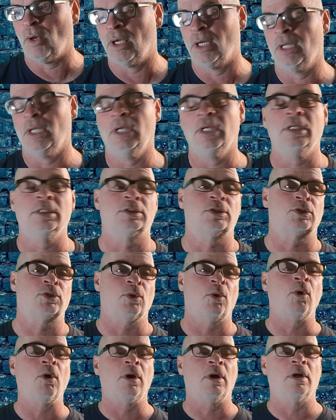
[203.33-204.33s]
he
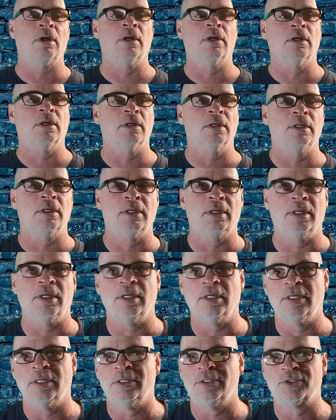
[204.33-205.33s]
saw in
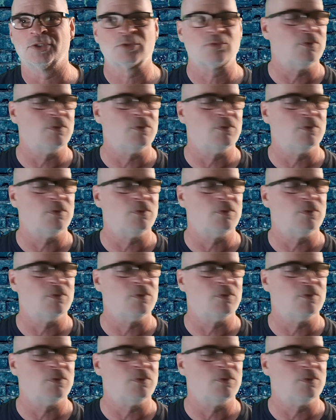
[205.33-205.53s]
his